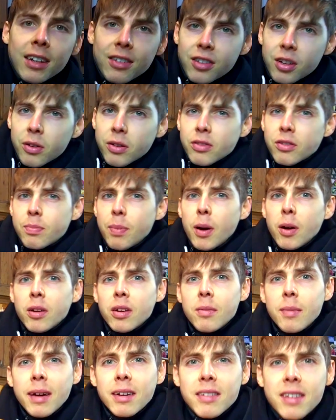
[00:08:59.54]
So we've
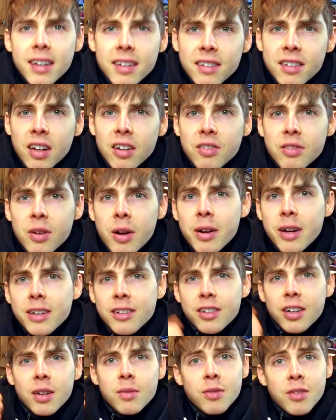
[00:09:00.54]
spoken about testosterone in
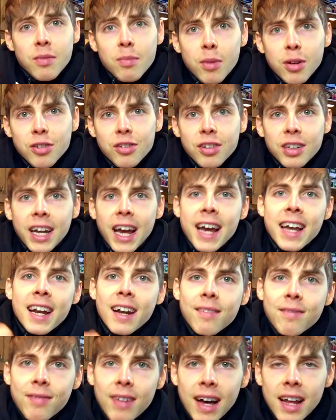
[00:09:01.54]
terms of muscle gain
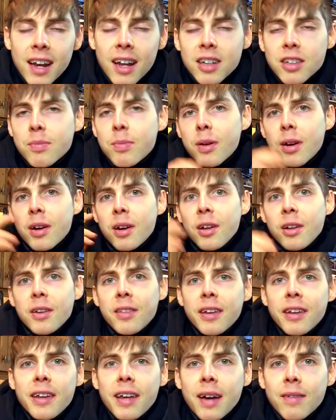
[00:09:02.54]
and fat loss, but another
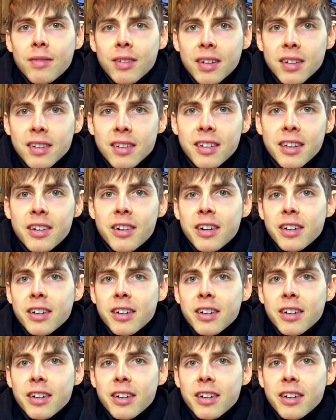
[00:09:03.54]
thing you have to consider